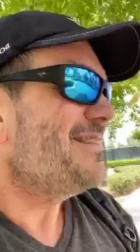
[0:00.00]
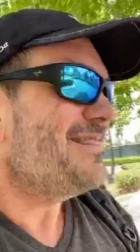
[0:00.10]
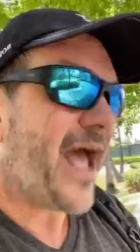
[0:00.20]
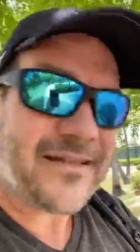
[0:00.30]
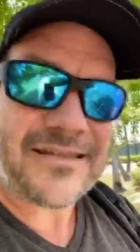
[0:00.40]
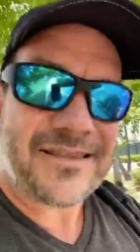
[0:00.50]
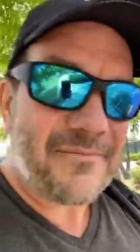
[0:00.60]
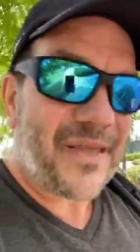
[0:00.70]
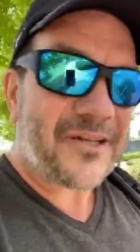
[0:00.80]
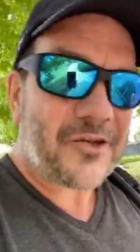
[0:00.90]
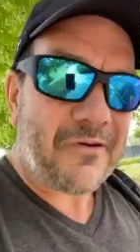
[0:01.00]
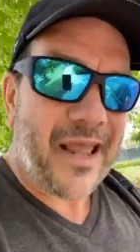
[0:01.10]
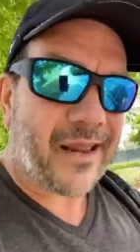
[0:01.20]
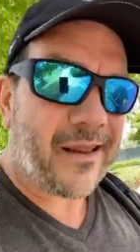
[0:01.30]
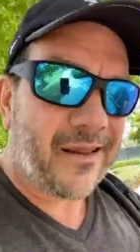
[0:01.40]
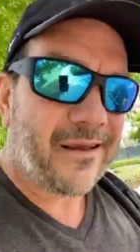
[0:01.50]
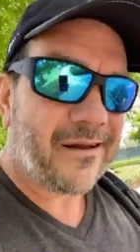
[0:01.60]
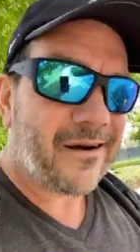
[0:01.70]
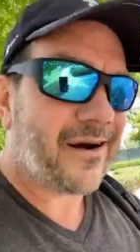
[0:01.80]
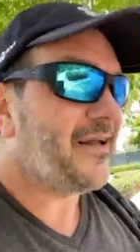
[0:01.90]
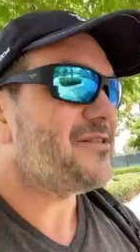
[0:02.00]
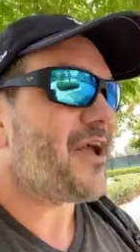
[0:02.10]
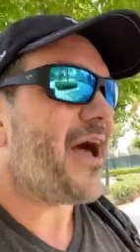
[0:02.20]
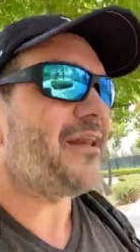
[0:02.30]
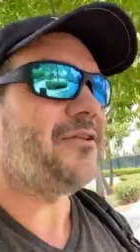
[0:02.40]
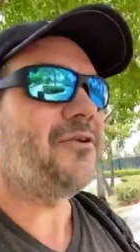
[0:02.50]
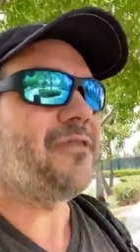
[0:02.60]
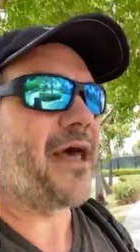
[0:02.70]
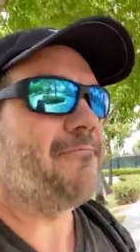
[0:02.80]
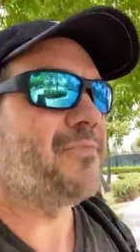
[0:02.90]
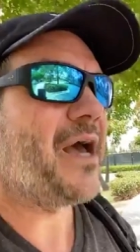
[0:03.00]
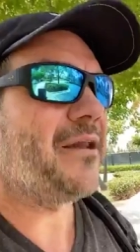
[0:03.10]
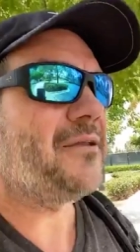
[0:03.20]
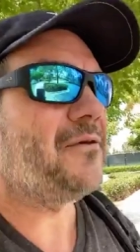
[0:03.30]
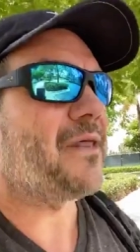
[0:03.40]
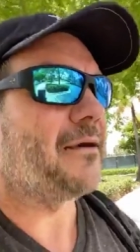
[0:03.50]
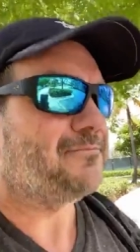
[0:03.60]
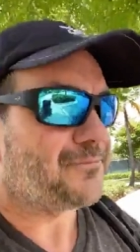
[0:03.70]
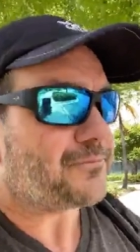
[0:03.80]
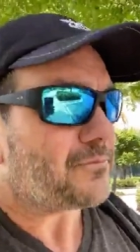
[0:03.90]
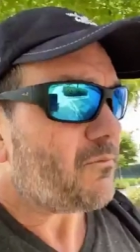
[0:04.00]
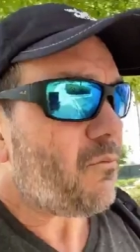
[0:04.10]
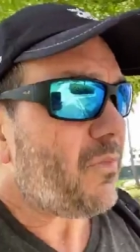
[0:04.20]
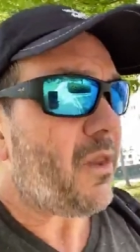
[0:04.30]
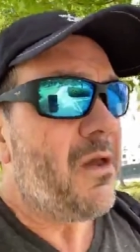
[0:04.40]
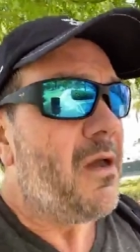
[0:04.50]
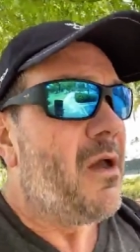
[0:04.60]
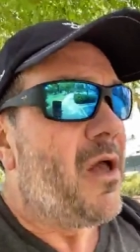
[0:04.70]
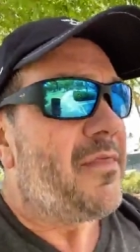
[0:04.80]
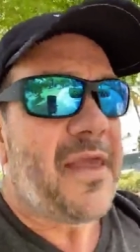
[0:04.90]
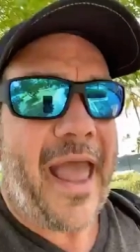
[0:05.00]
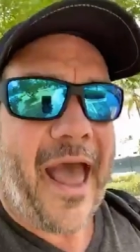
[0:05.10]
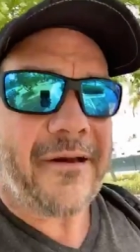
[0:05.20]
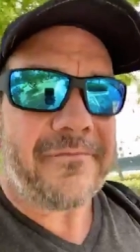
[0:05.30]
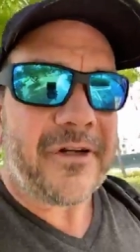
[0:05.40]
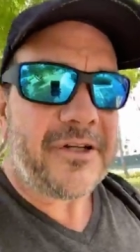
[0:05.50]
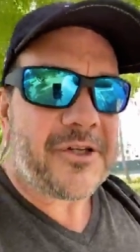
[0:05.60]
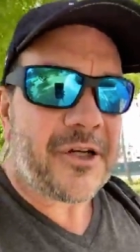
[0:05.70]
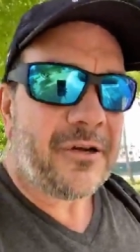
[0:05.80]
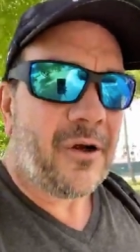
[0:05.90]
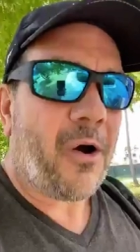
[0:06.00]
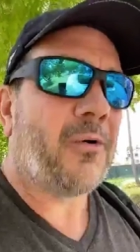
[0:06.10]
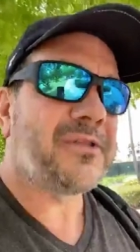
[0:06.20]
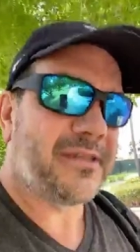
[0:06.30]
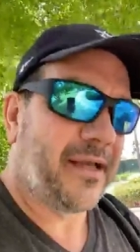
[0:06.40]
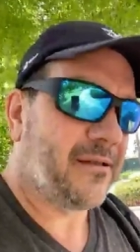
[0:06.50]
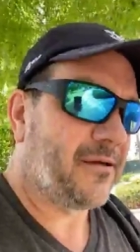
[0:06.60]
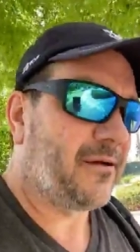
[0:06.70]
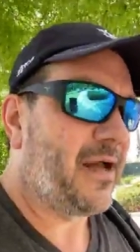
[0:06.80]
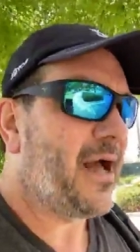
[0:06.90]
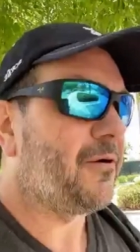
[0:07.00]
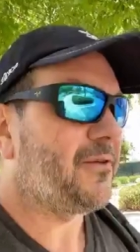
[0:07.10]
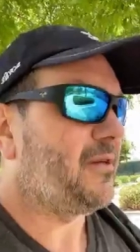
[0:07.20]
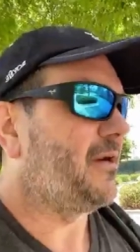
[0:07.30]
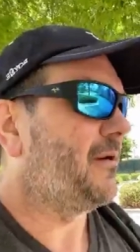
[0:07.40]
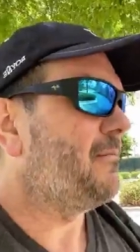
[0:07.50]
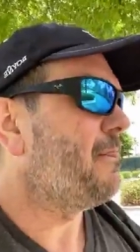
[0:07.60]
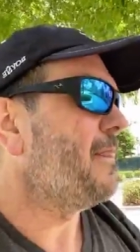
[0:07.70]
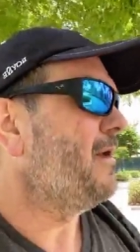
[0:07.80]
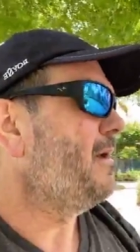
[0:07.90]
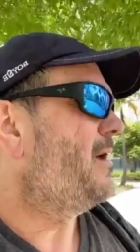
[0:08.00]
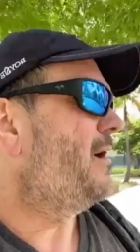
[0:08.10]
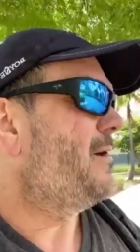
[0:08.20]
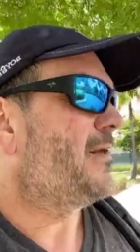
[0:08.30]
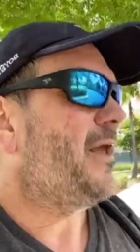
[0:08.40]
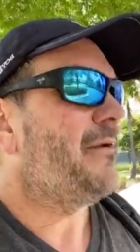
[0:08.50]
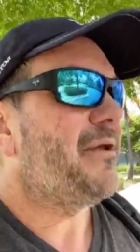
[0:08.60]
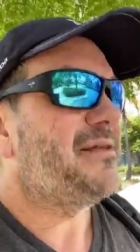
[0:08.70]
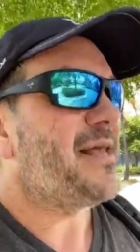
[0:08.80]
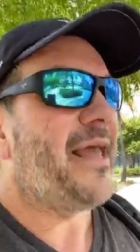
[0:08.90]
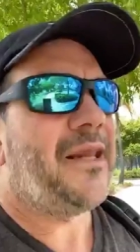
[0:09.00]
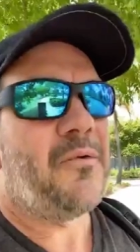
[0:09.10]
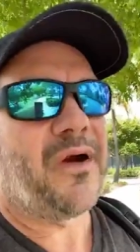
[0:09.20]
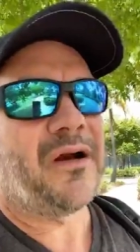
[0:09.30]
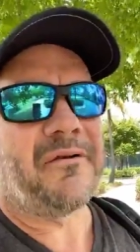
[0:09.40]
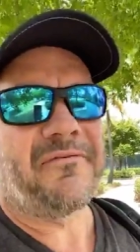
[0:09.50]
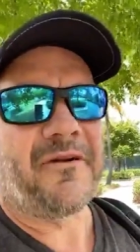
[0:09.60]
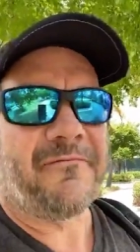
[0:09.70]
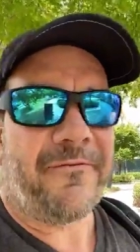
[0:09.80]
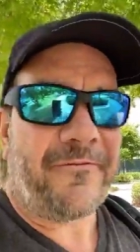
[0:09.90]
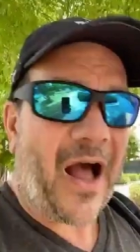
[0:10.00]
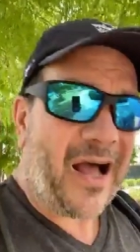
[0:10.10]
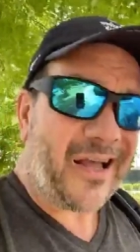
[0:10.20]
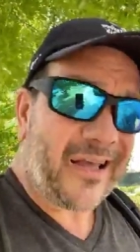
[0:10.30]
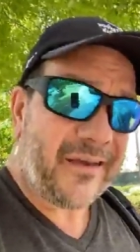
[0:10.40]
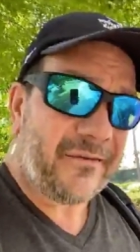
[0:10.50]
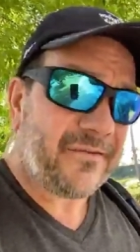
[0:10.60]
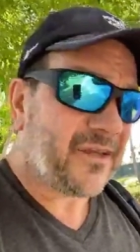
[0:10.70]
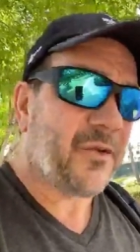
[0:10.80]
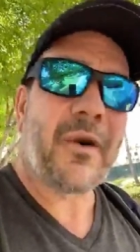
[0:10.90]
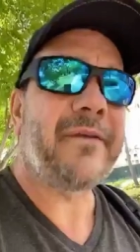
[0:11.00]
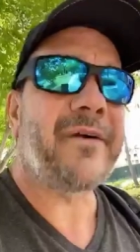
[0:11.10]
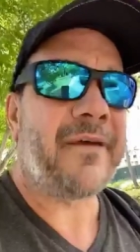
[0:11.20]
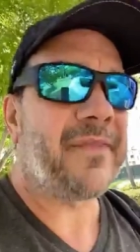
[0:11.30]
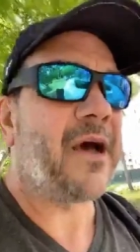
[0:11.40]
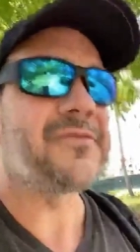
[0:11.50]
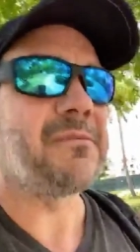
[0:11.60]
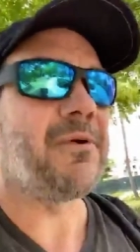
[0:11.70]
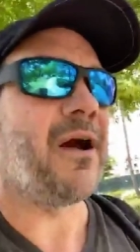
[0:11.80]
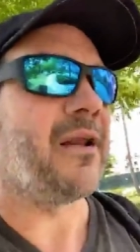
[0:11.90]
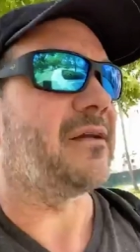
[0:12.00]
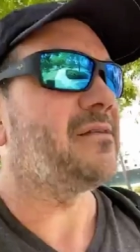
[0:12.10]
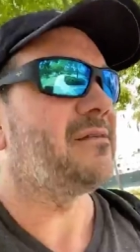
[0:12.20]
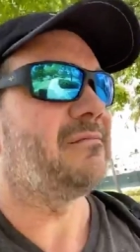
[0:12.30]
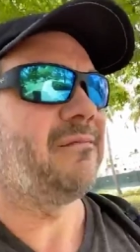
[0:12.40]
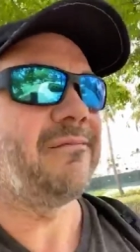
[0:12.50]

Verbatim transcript: That's the big trick. All right? So how do you do that? How do you do that? The average wholesaler out there carries anywhere from 5 to 25,000 products.